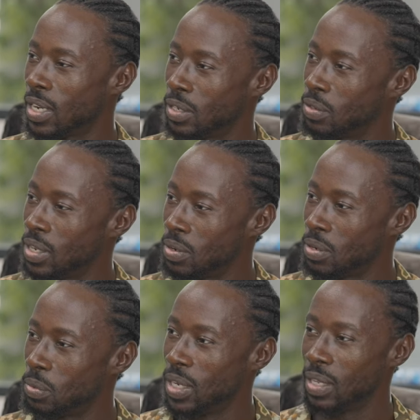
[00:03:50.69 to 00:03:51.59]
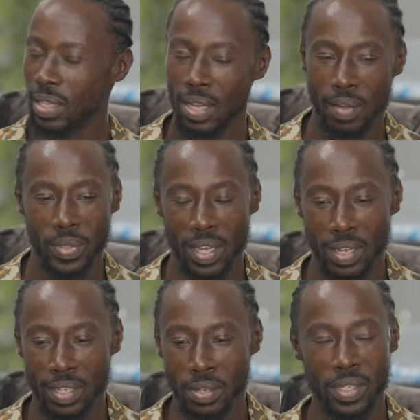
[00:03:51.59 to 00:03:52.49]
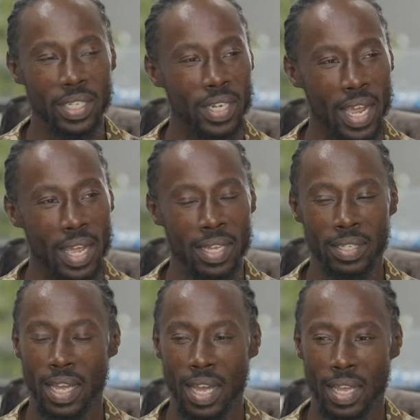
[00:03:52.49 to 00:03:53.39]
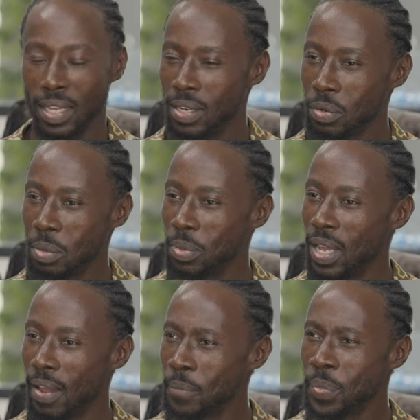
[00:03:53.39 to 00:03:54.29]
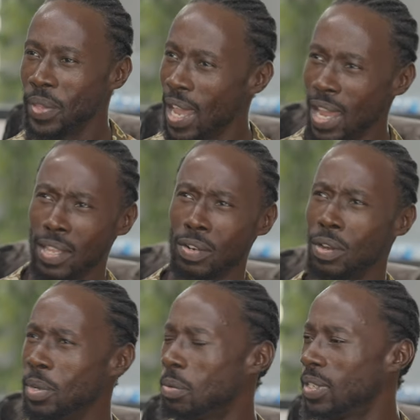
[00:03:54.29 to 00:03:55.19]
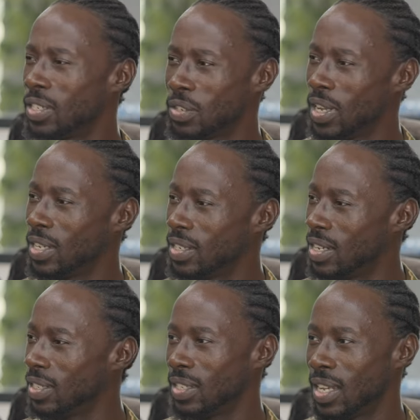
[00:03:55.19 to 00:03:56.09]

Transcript: I do yoga with, uh, Yoji Jazz, I hit her up like, hey, you know, I'm hearing about this great conjunction.